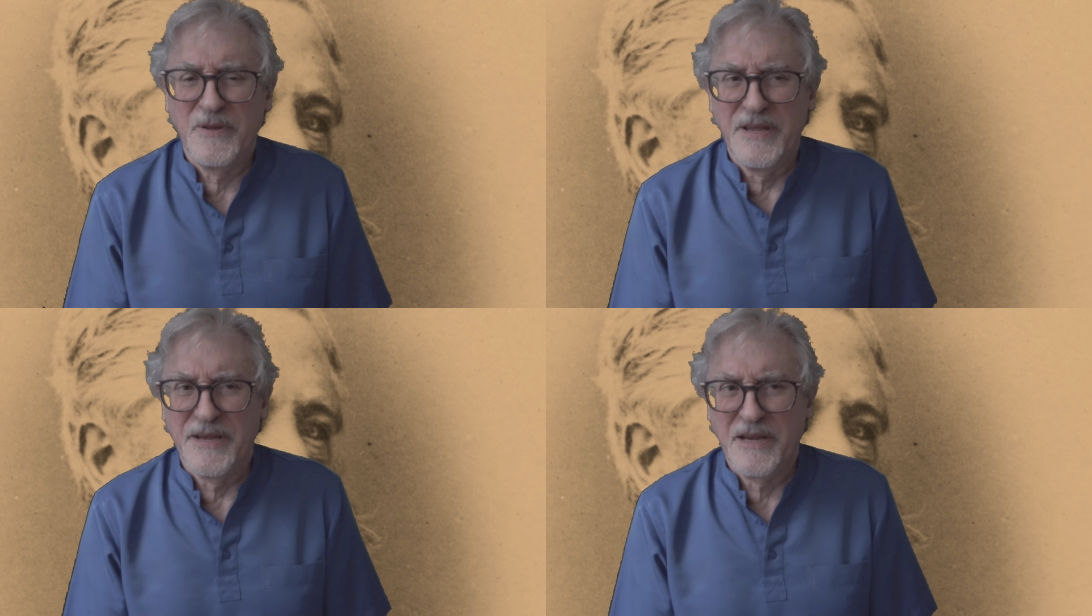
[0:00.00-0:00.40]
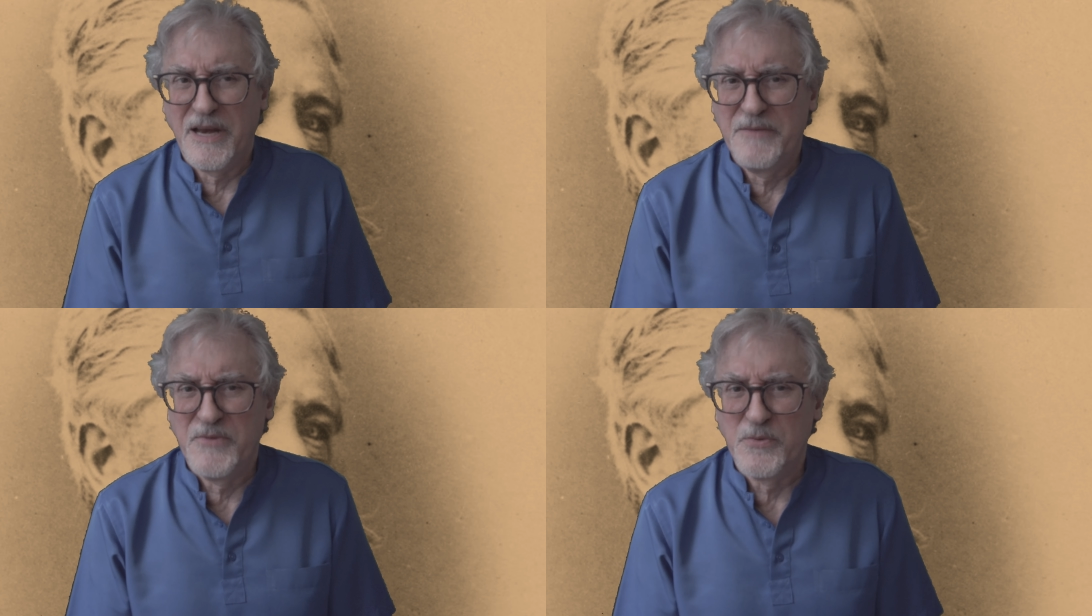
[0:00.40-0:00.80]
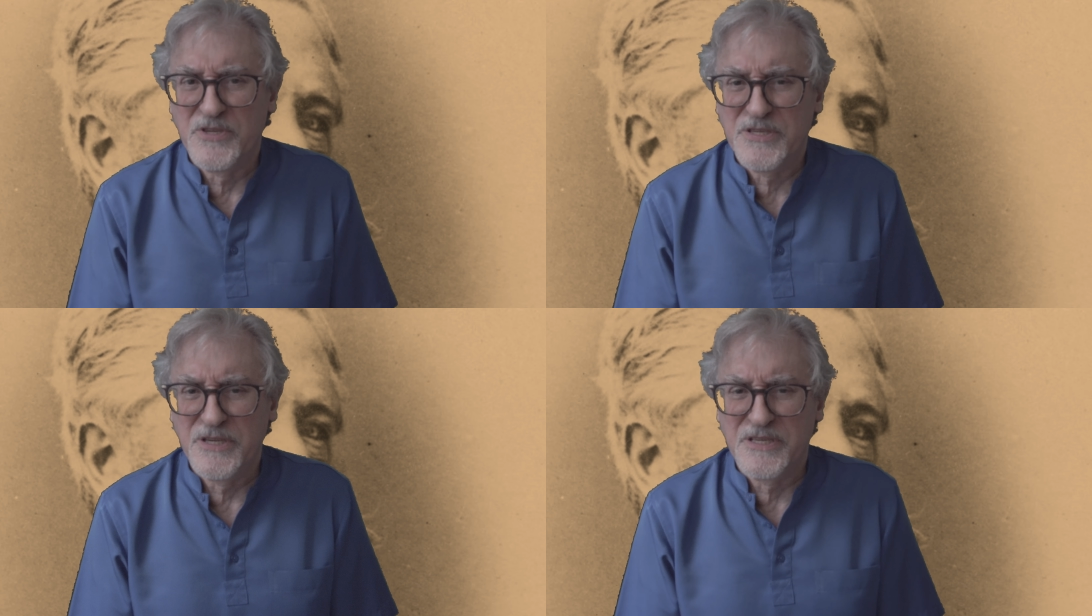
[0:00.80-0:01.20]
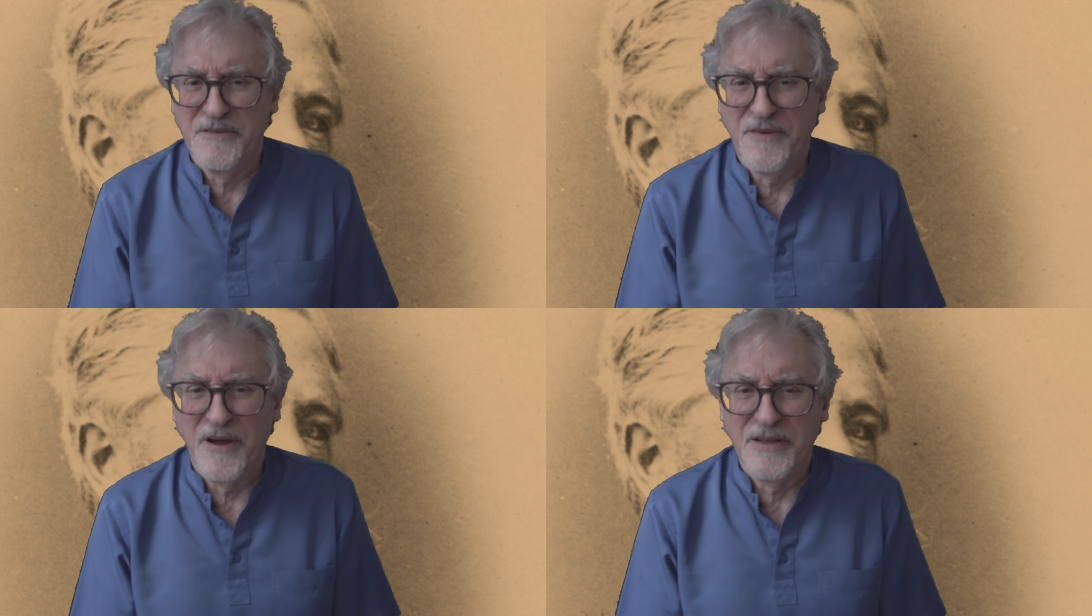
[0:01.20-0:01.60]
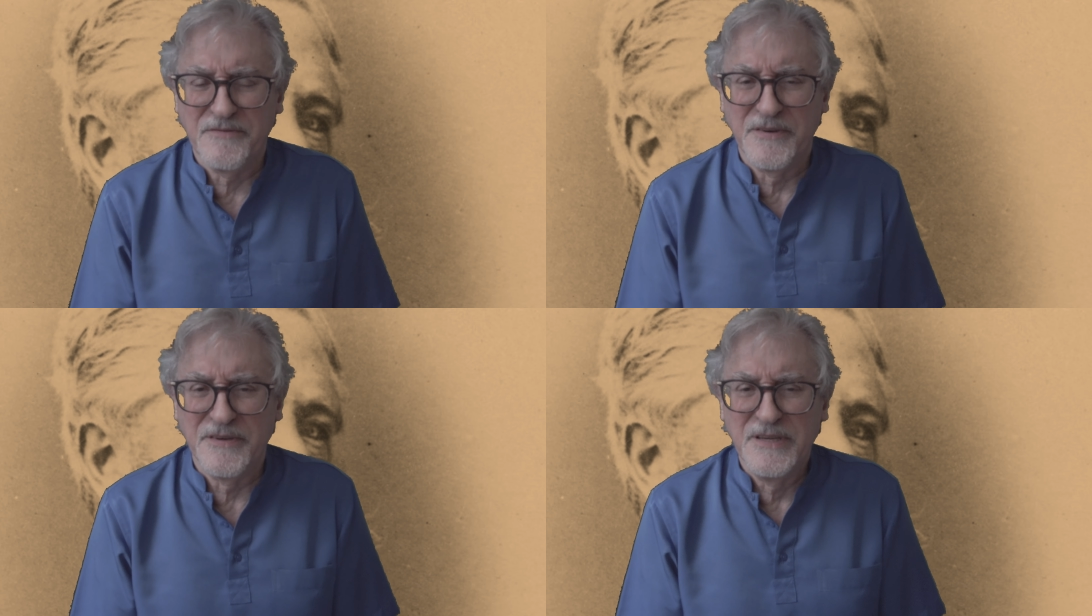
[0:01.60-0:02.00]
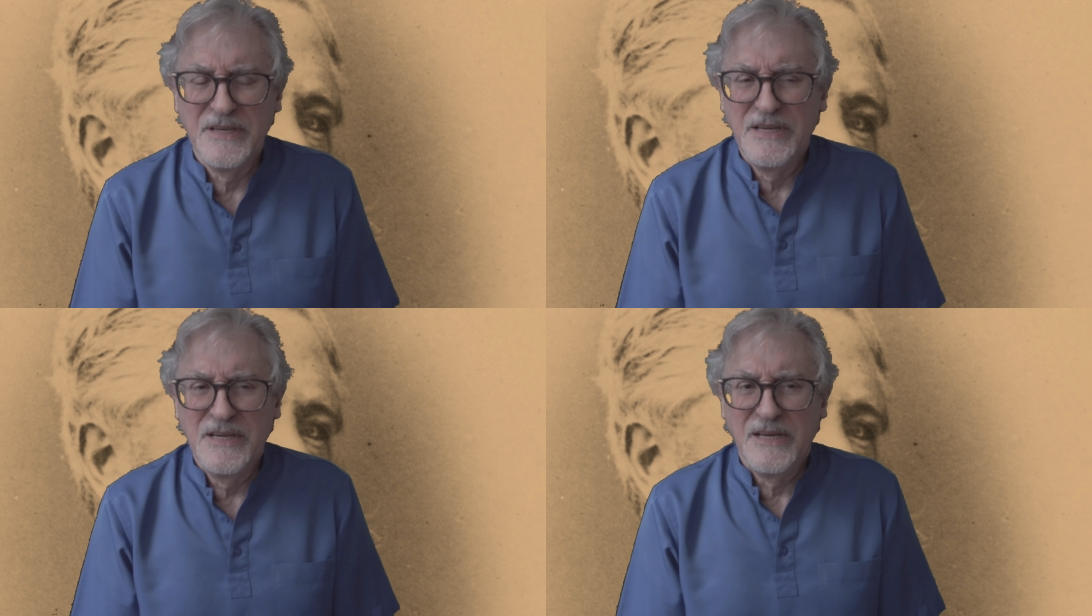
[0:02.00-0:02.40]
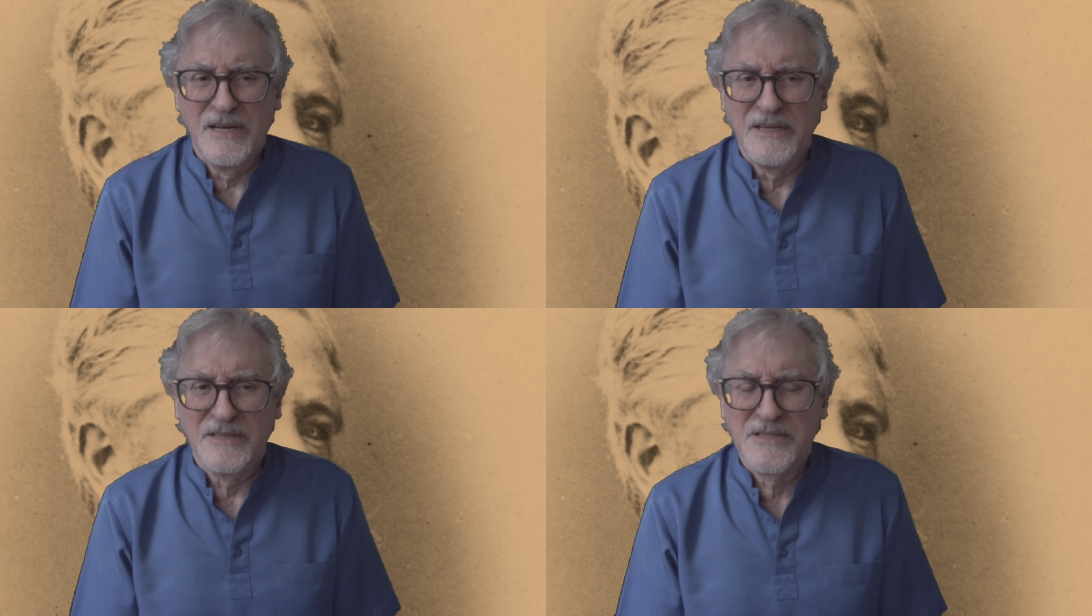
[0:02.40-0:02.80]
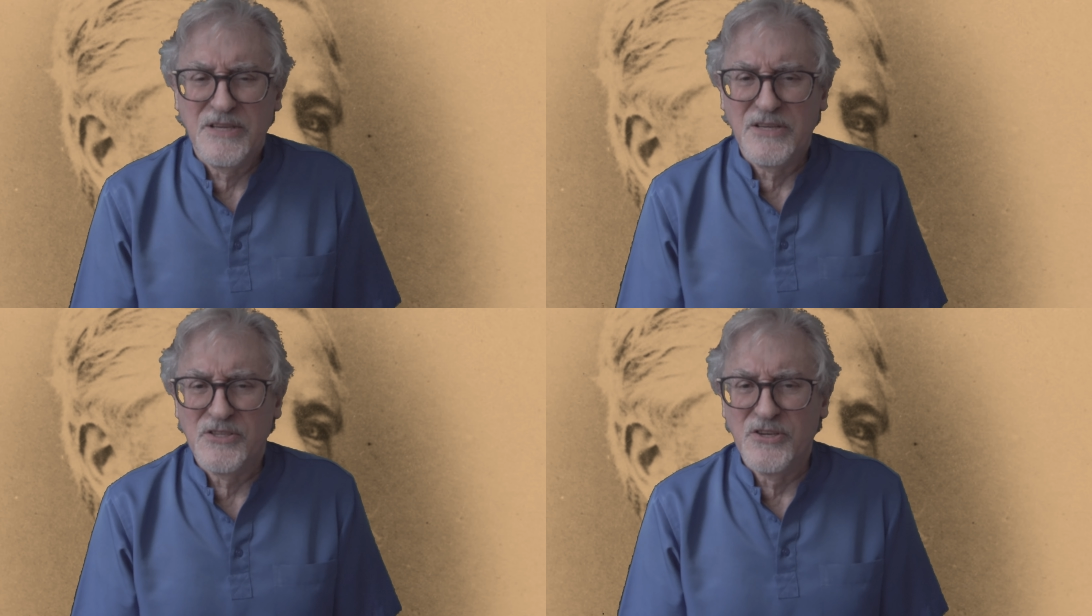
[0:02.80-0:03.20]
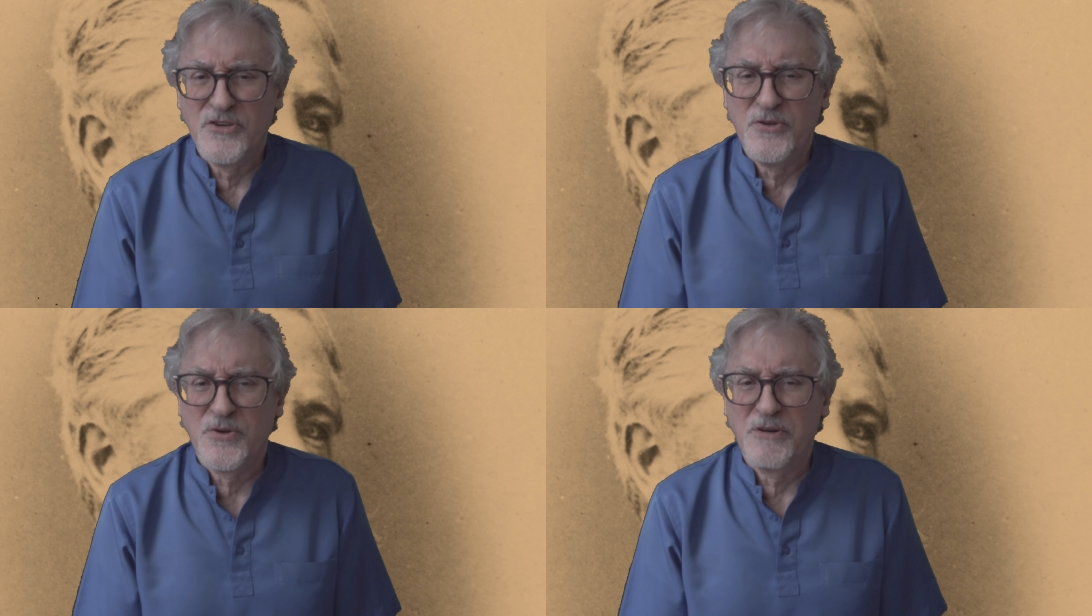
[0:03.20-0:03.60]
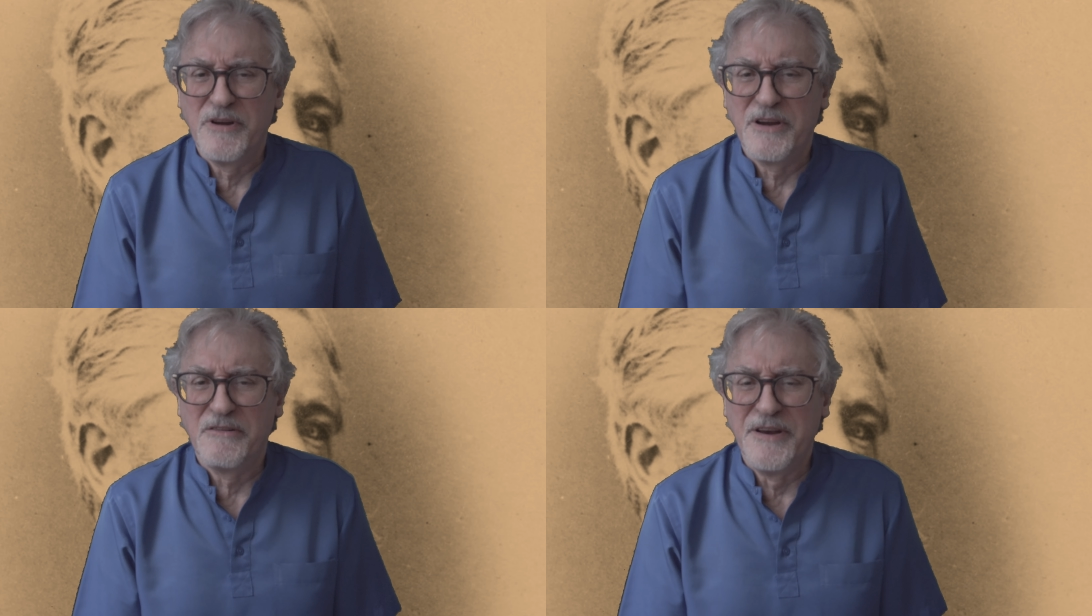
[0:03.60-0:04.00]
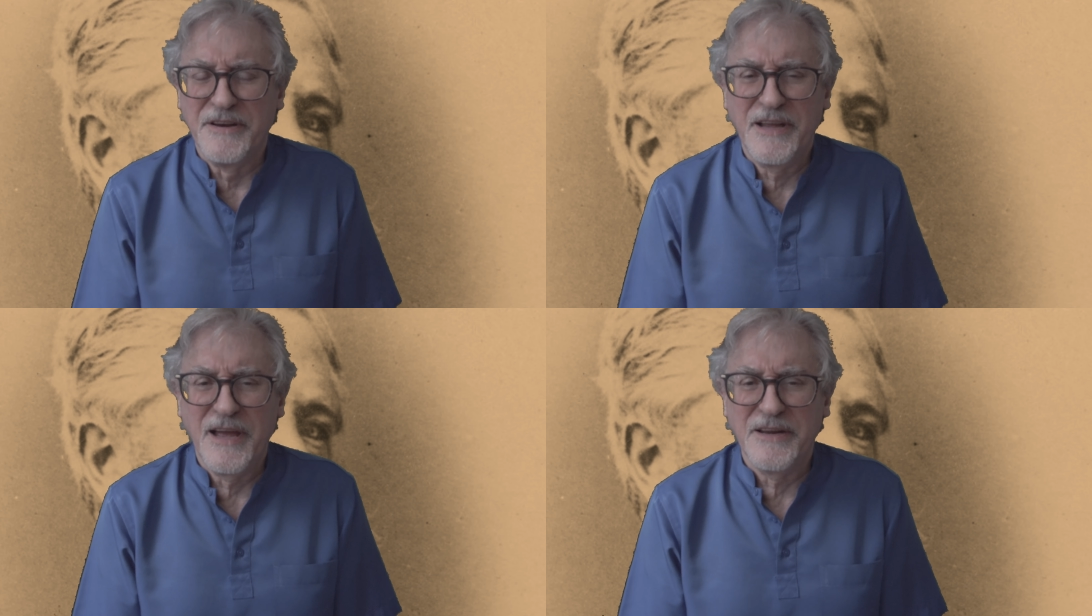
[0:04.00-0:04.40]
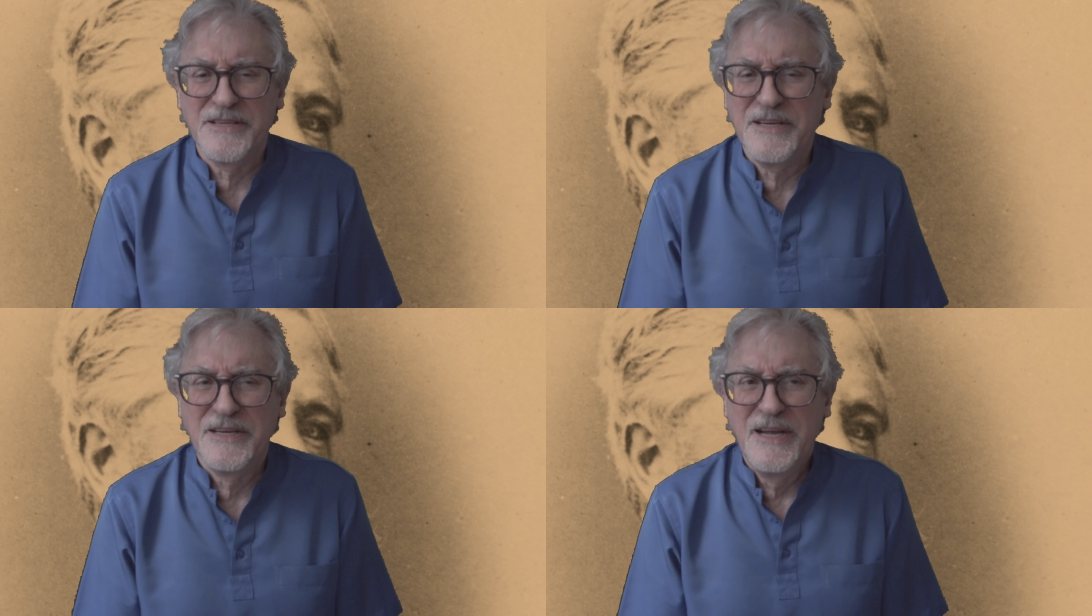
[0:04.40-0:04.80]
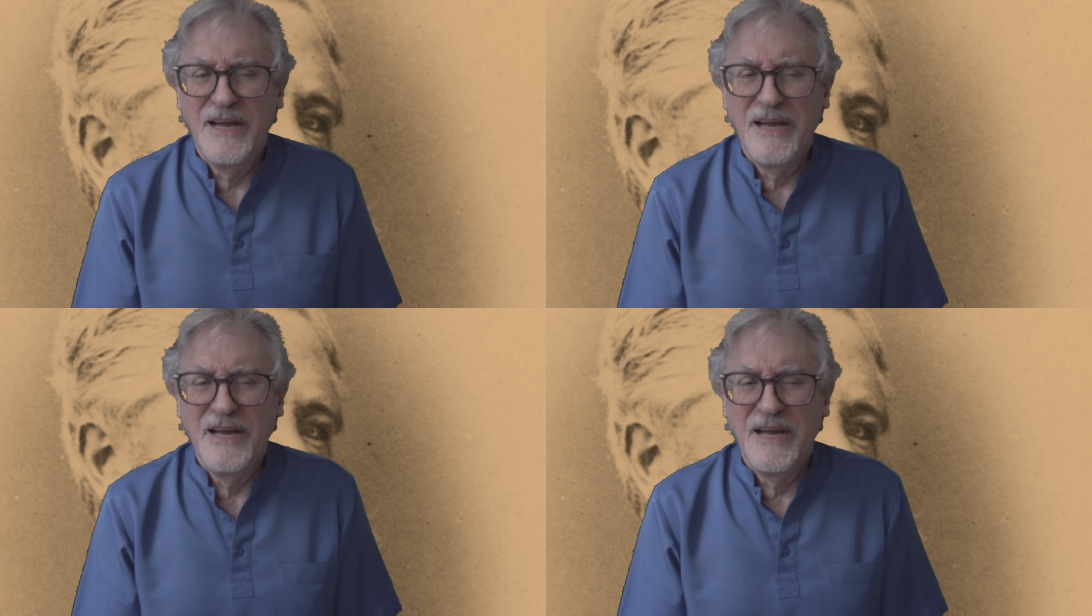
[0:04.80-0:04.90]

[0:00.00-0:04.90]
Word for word: he claimed he was 65 and uh, started a new career in Canada.